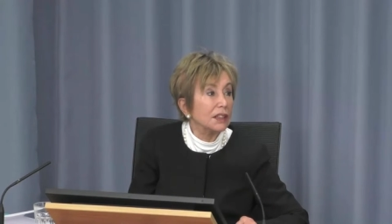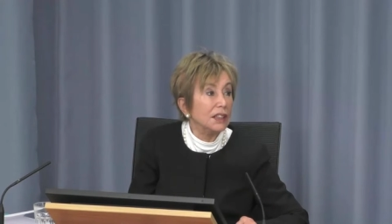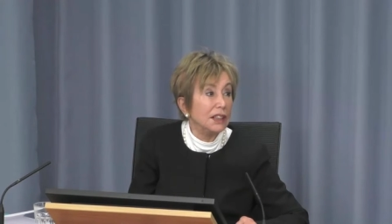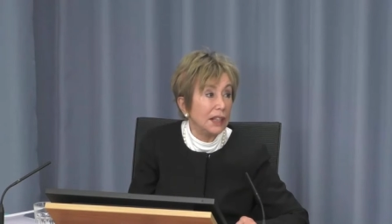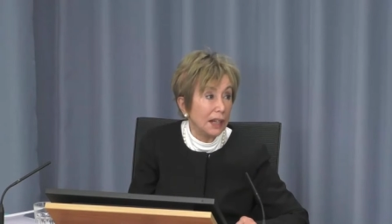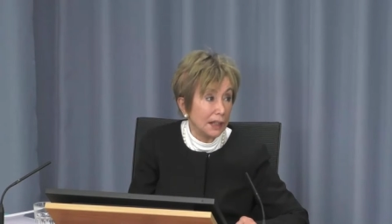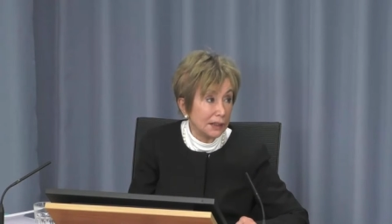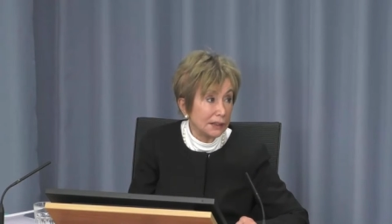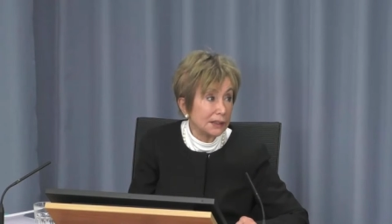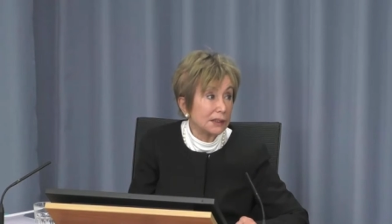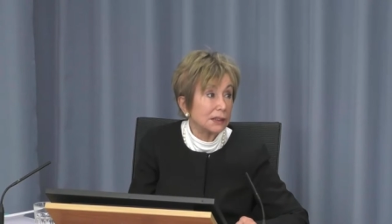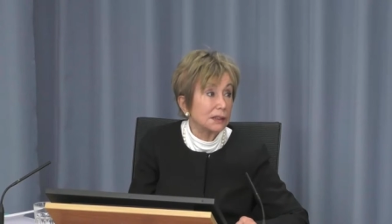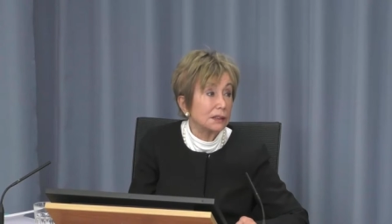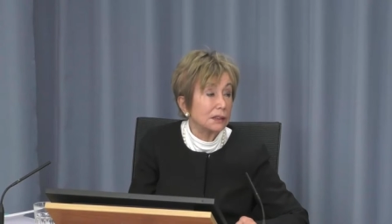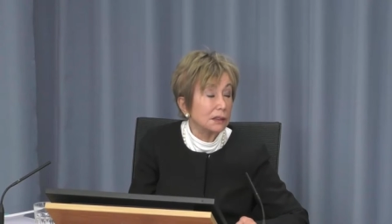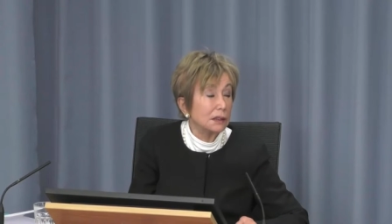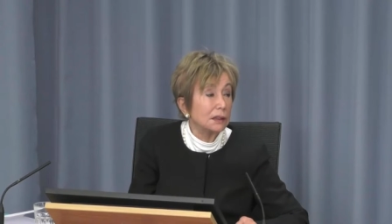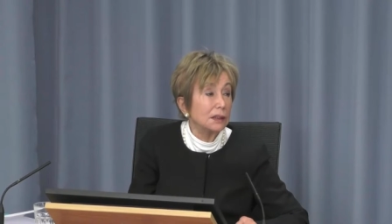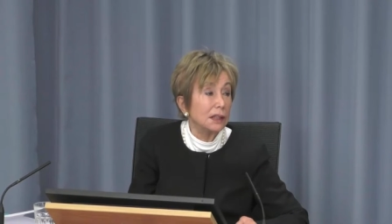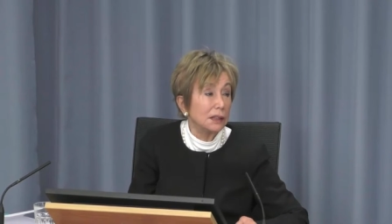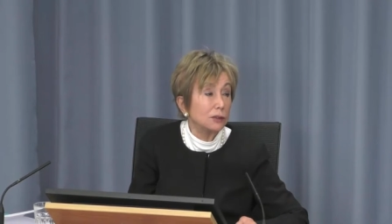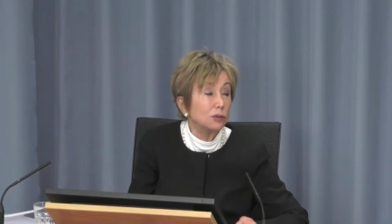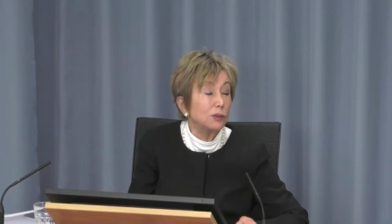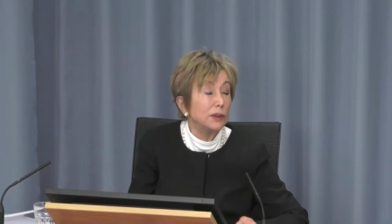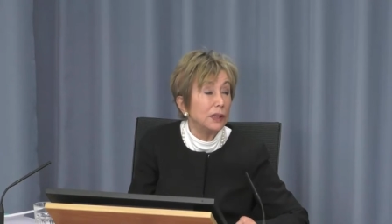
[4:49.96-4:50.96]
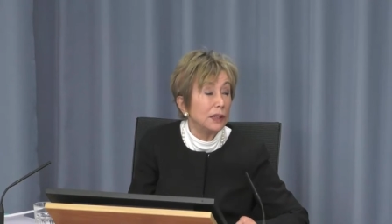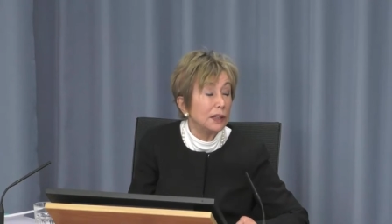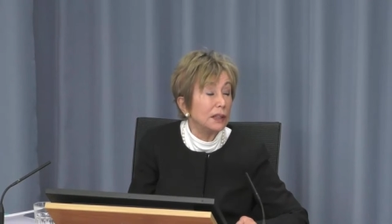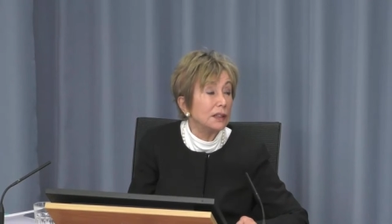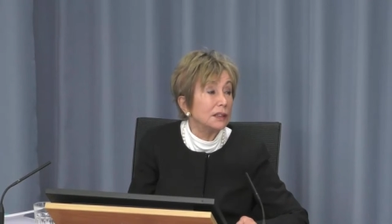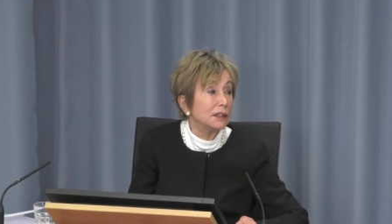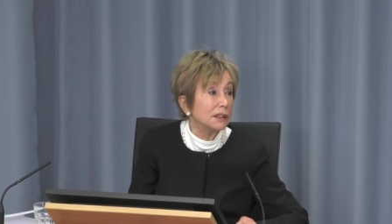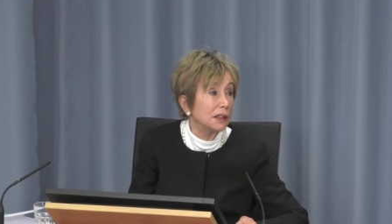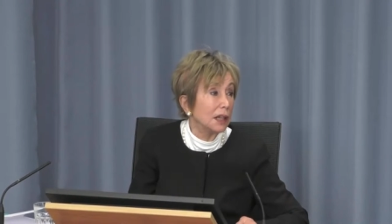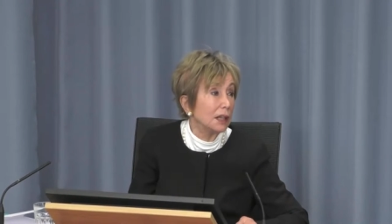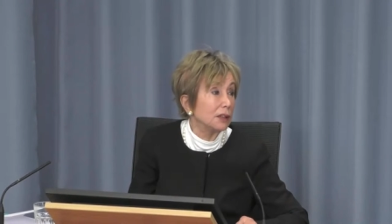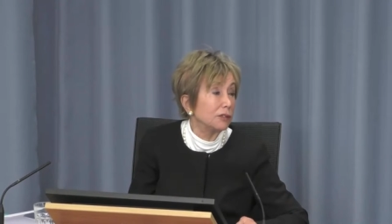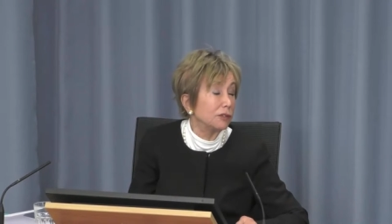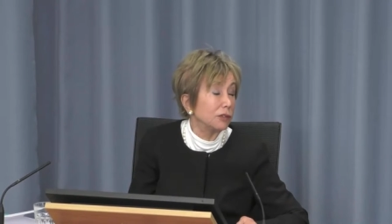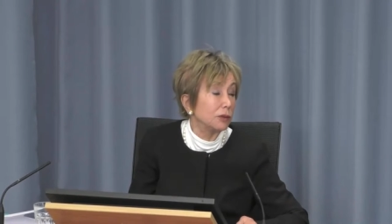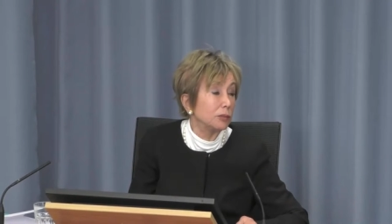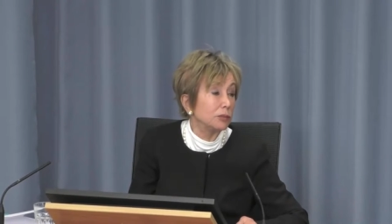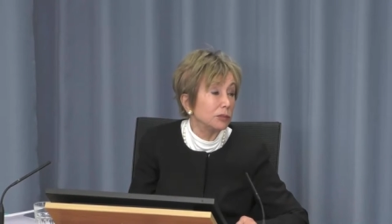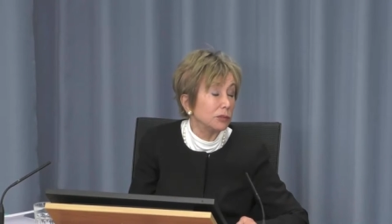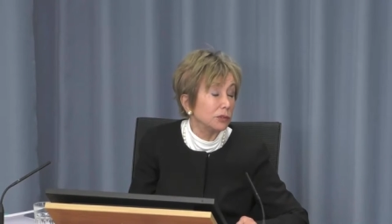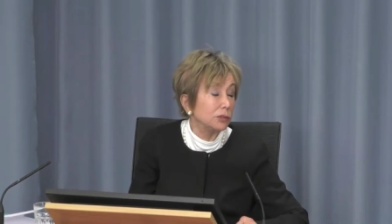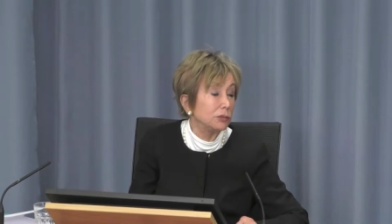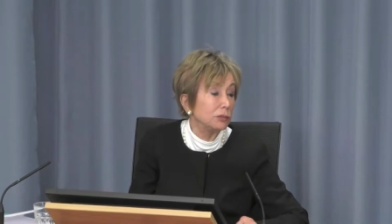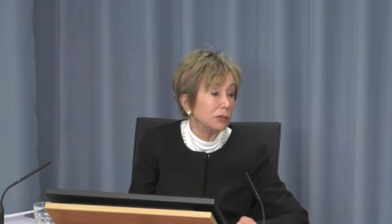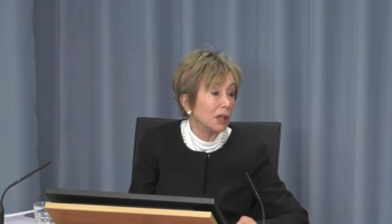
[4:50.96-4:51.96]
Yes, yes, we learned that
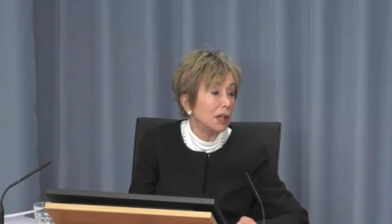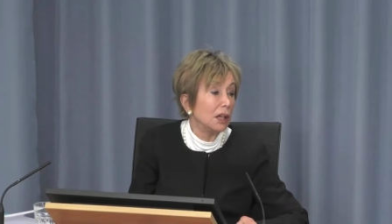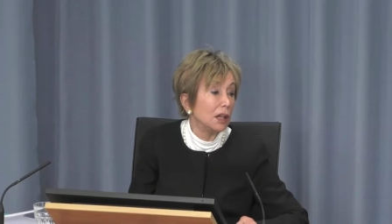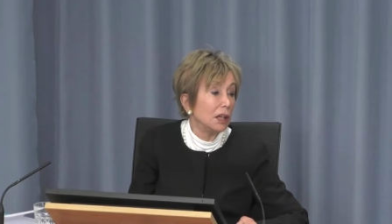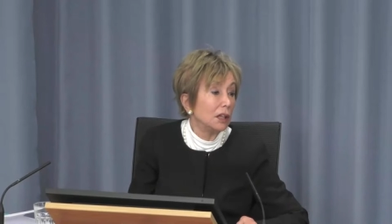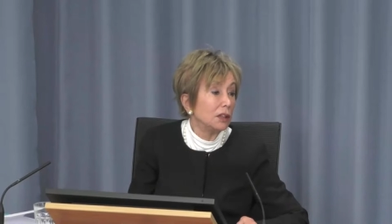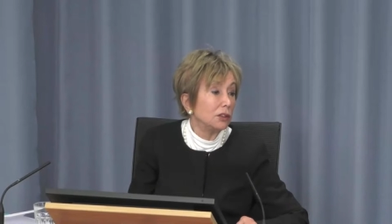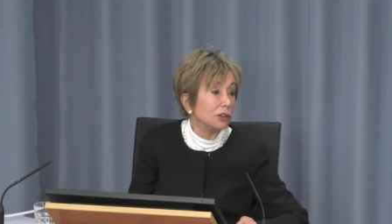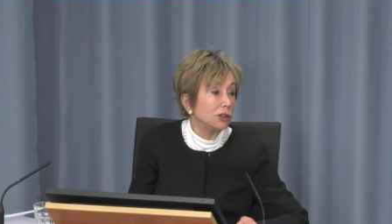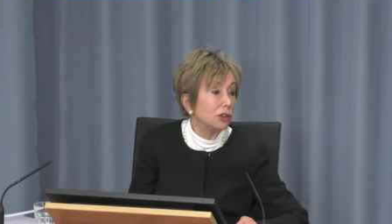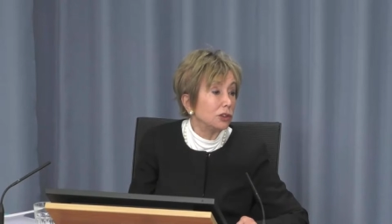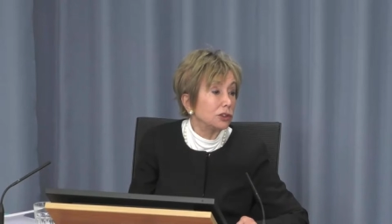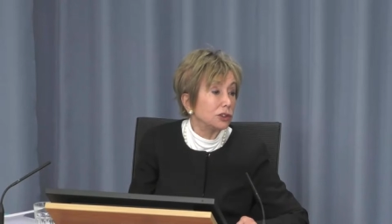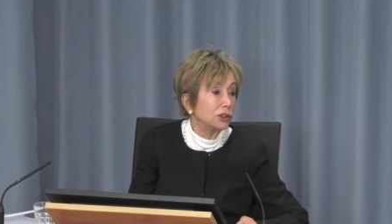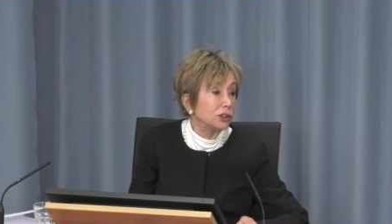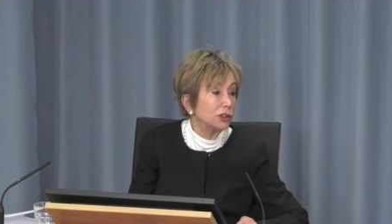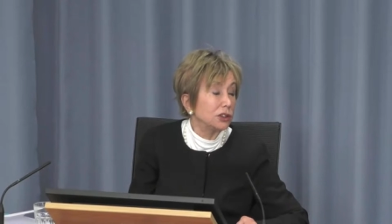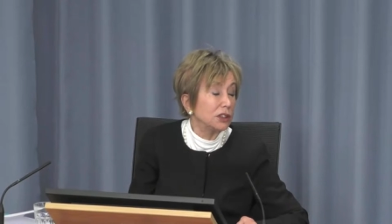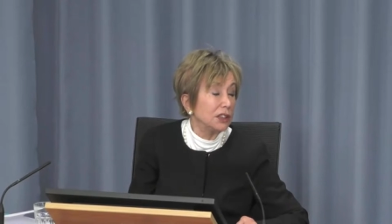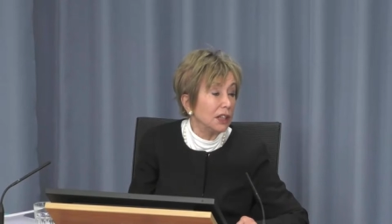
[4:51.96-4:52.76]
from Dr.